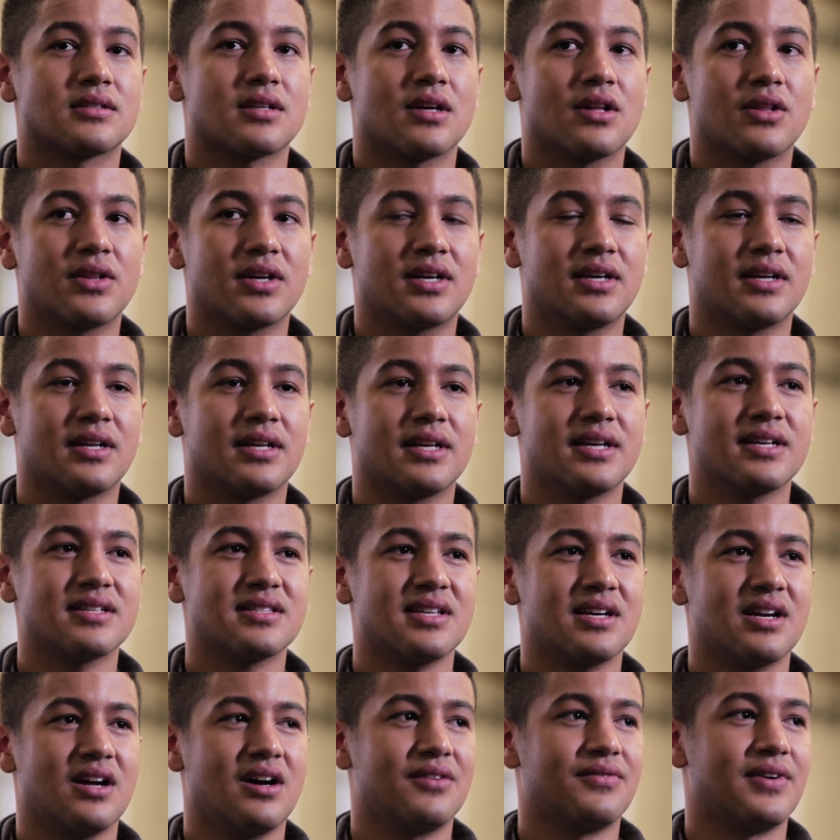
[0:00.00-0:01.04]
So the careers
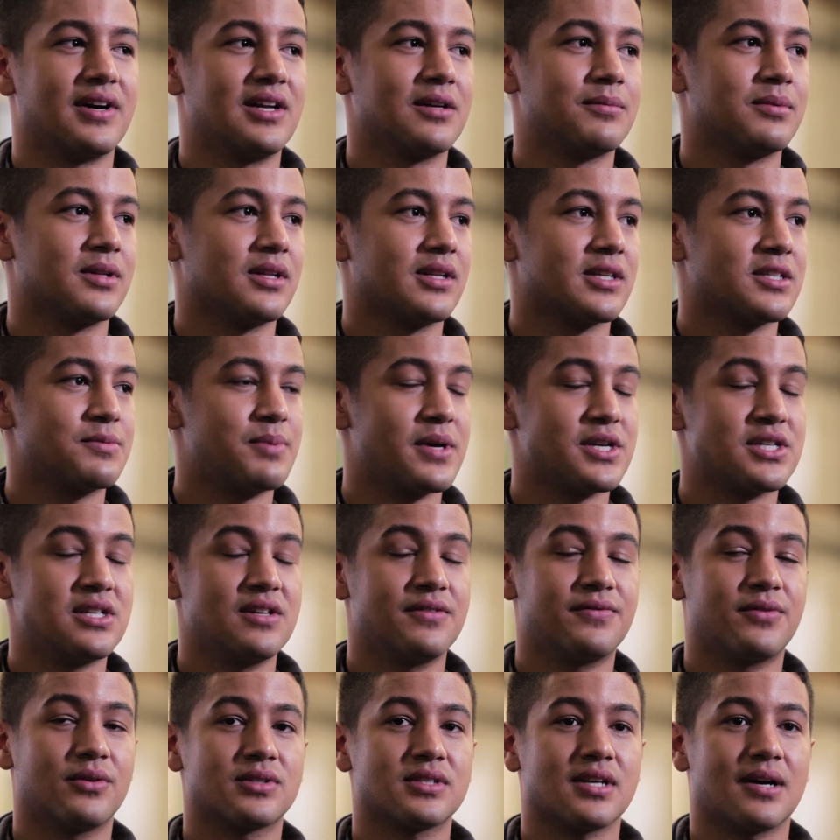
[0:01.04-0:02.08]
that are available, especially
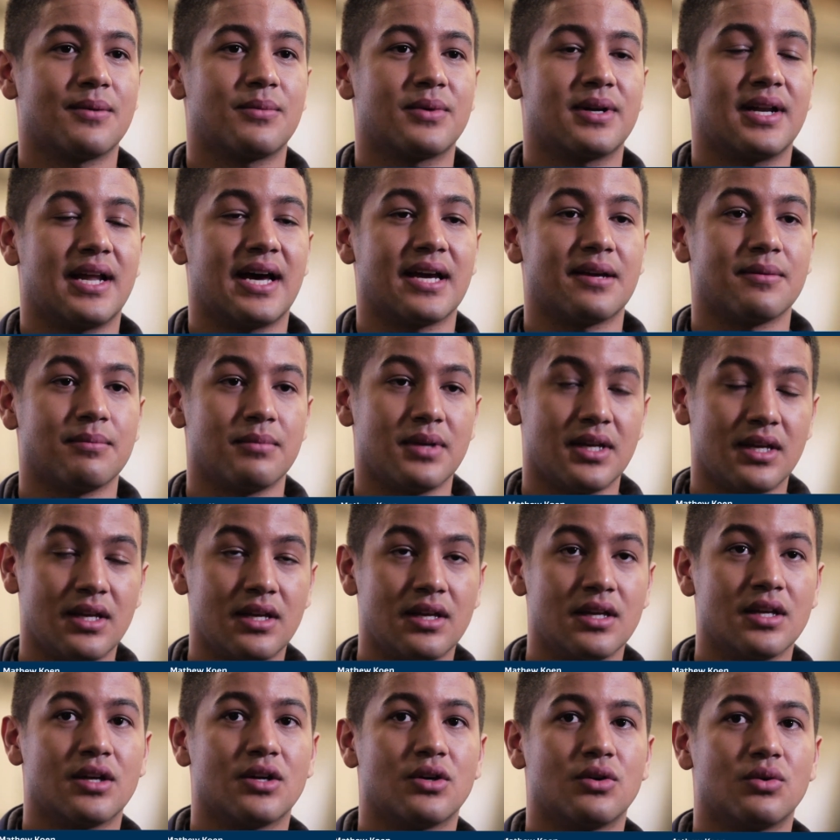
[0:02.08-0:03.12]
for someone like me,
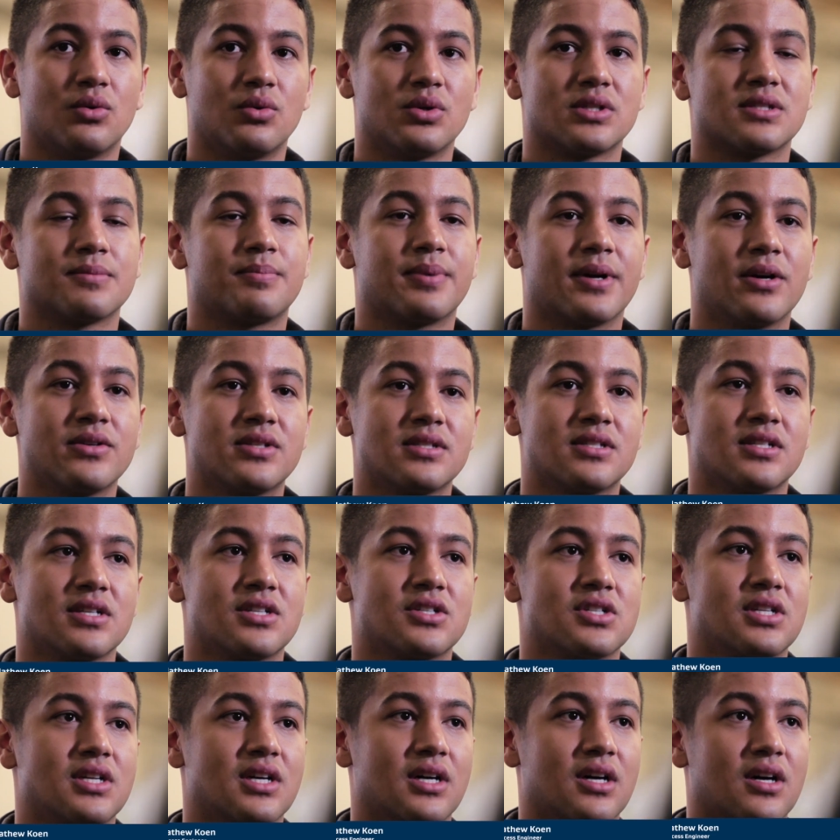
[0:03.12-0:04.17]
who is a process
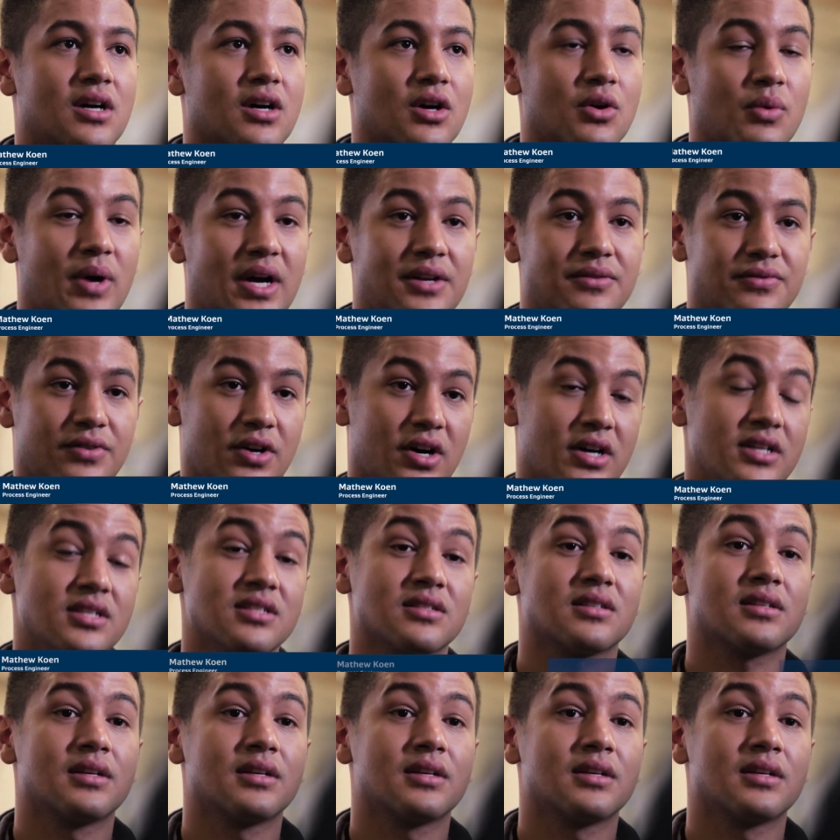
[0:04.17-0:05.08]
engineer, are quite vast.